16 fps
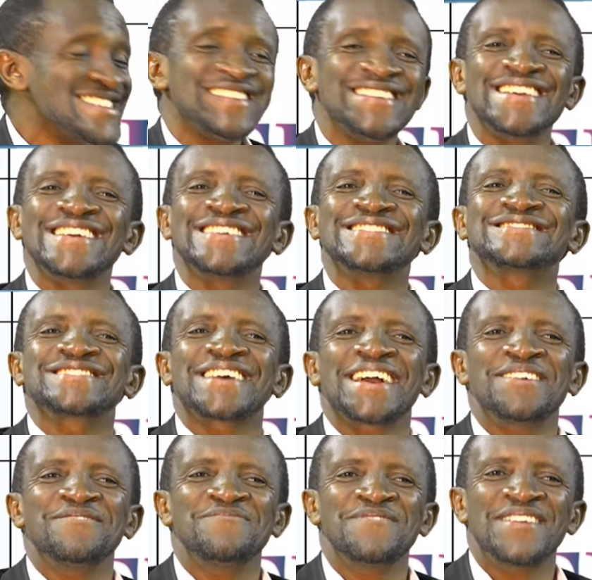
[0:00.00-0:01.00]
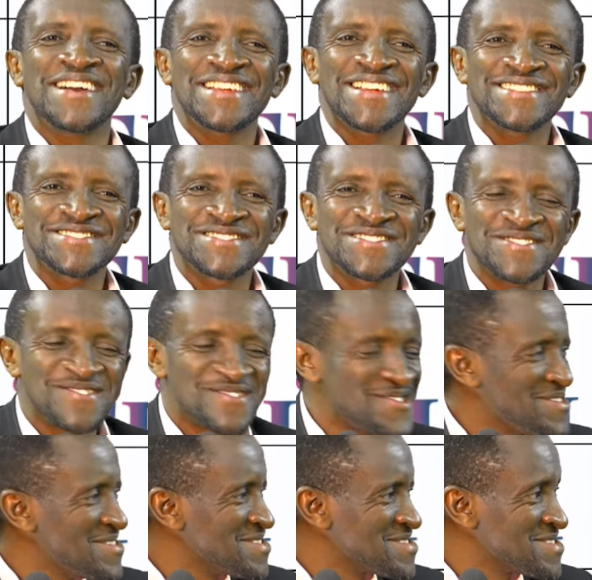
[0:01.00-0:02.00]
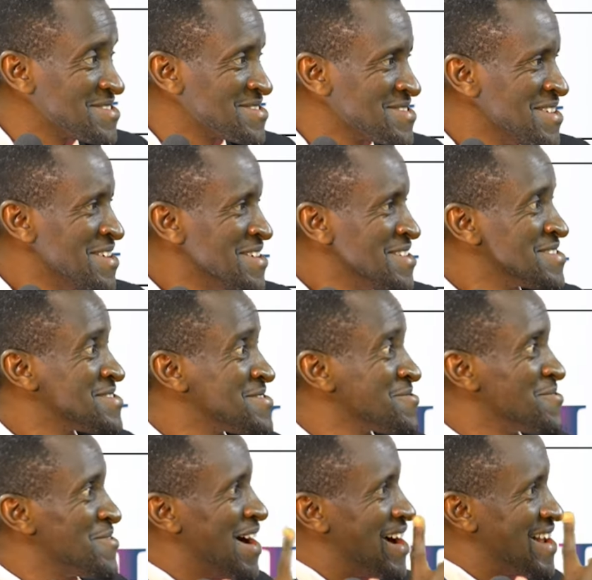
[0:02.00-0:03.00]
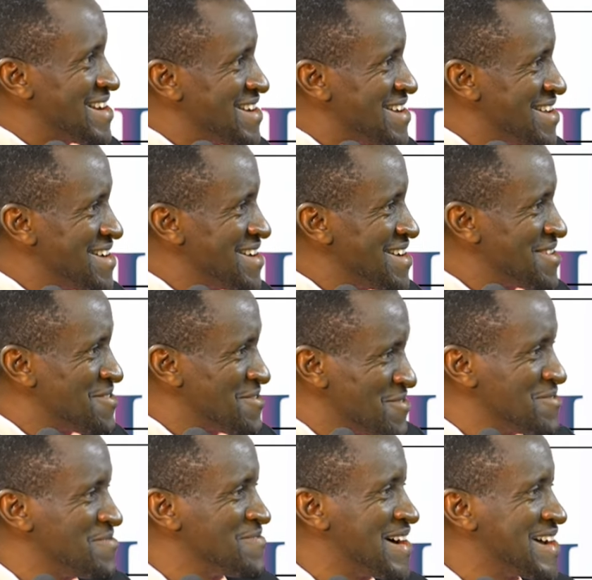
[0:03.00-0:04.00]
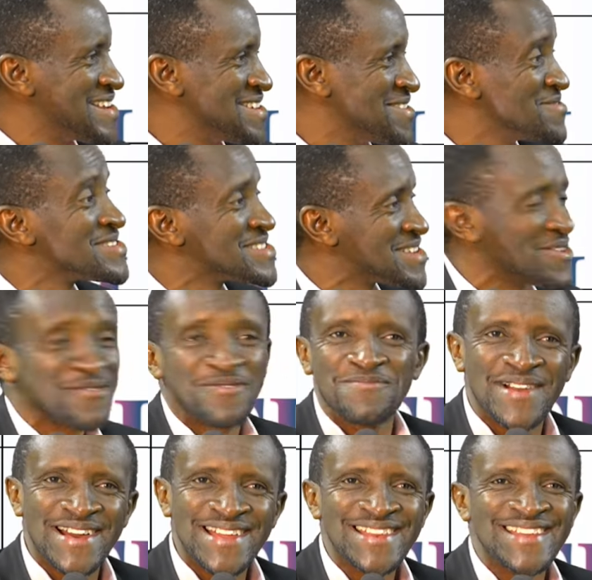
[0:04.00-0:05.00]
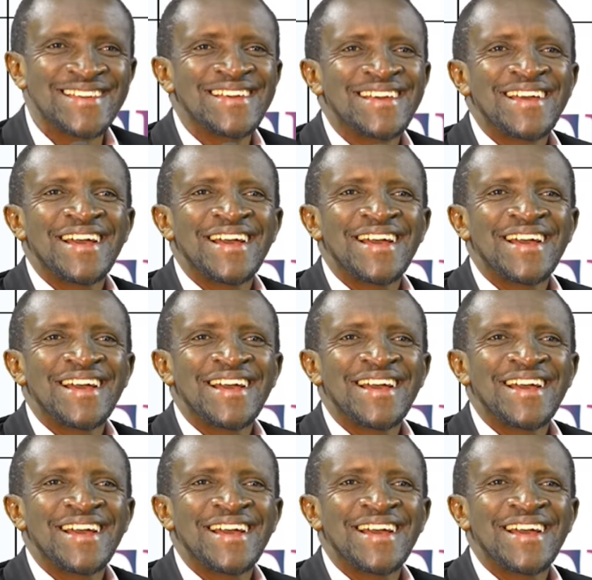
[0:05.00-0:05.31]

Yes, I am married to one woman, who's a woman,